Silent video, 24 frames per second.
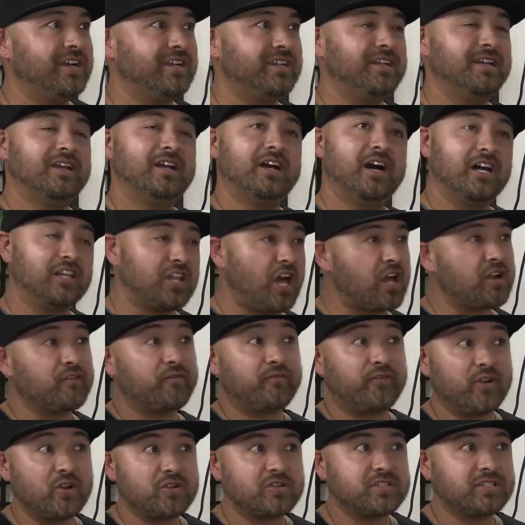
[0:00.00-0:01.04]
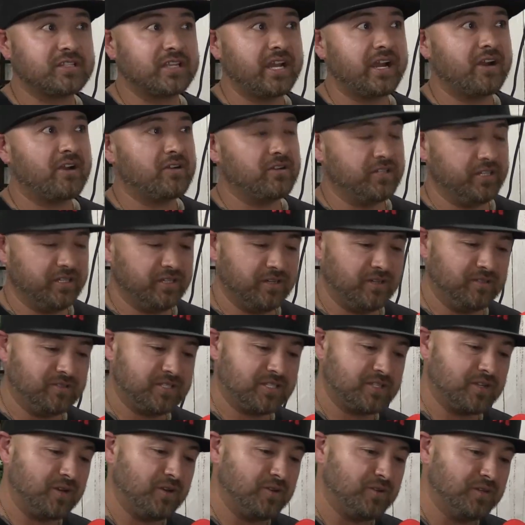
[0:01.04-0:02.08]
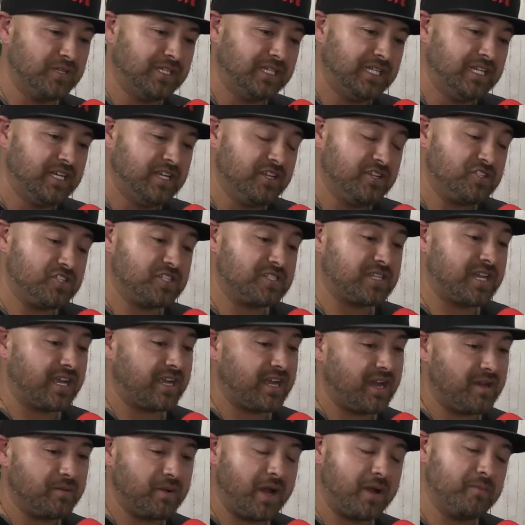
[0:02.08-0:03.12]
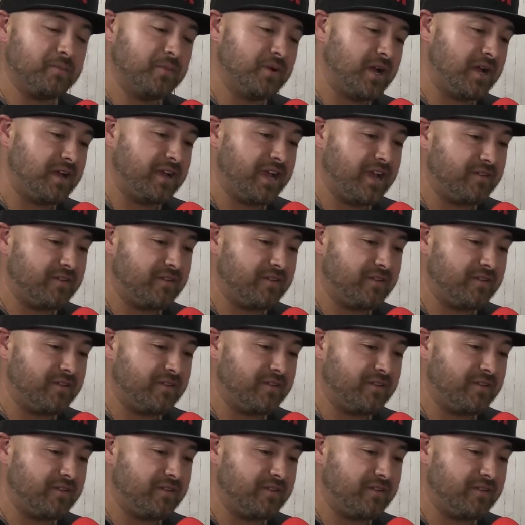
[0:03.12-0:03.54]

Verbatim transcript: Yeah. A lot of firsts there, mm-hmm. you know? So mm-hmm. she's like, I, am I have